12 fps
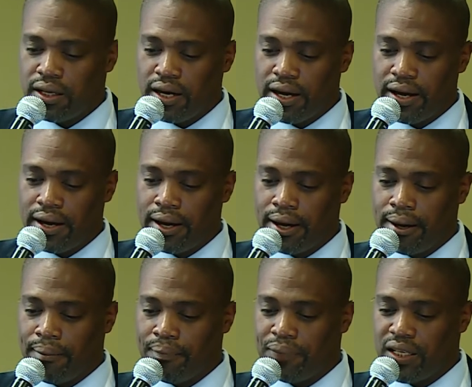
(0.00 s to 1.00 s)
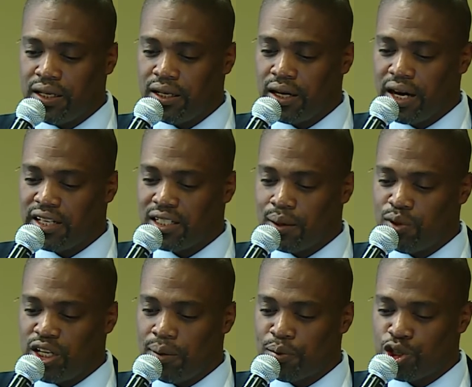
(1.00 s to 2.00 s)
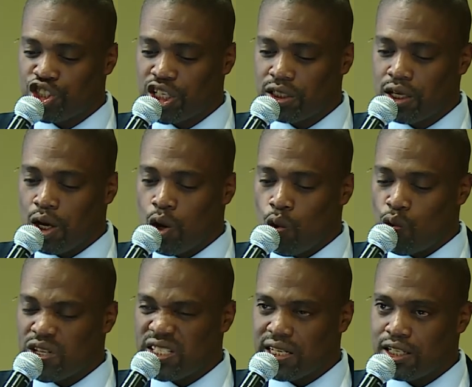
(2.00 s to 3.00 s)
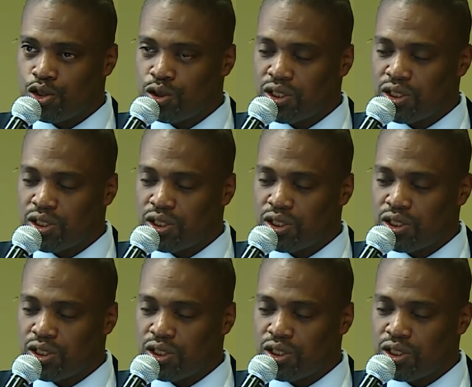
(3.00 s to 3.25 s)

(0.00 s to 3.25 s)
the IWE project, we started to